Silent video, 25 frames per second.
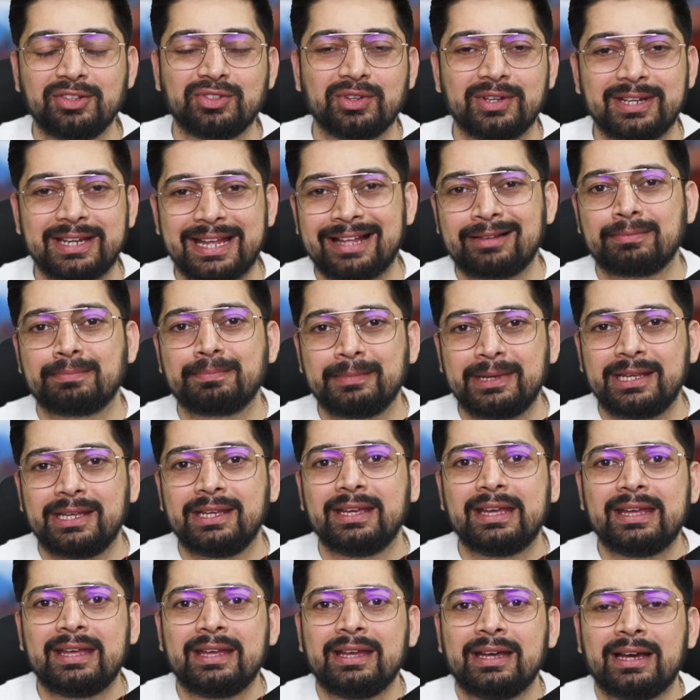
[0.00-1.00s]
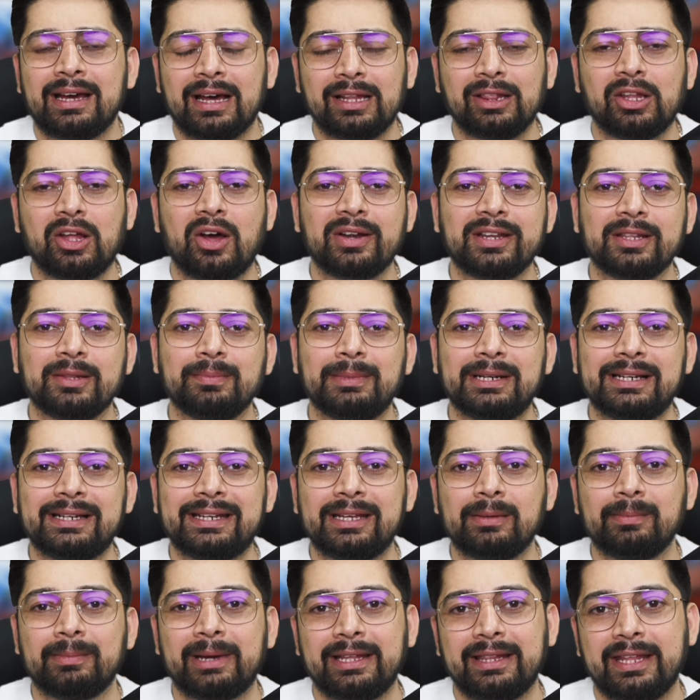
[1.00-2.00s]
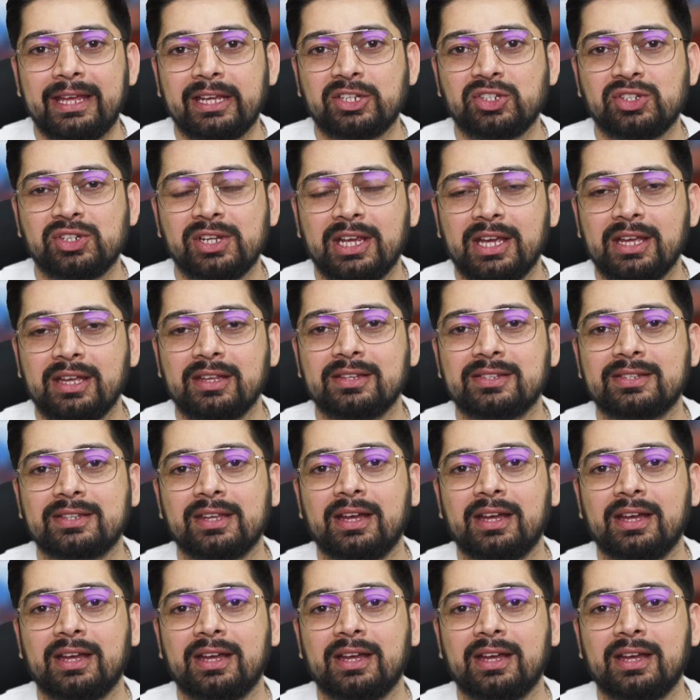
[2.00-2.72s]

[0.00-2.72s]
So it helped me a lot in building my Next.js